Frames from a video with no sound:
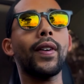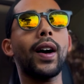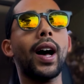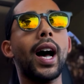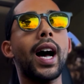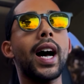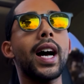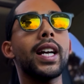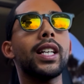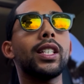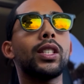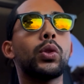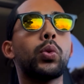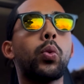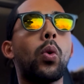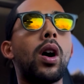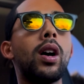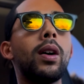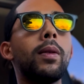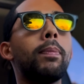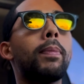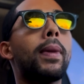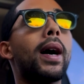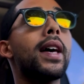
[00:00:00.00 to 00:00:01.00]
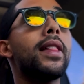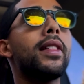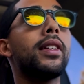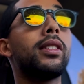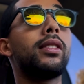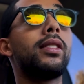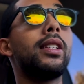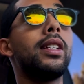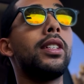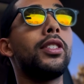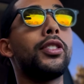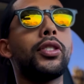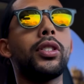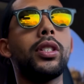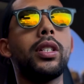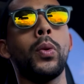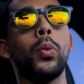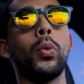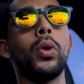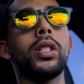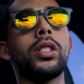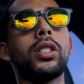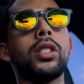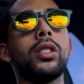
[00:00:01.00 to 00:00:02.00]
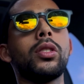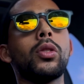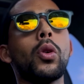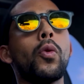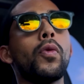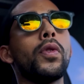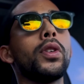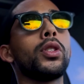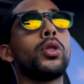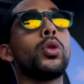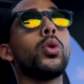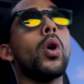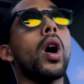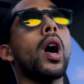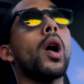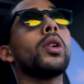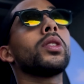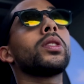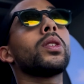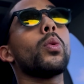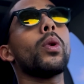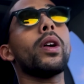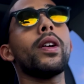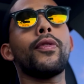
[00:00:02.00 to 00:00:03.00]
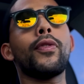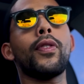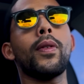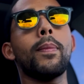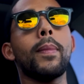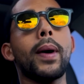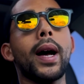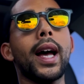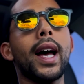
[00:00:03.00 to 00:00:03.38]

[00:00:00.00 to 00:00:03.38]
I swung by this dealership, which is over two hours away from my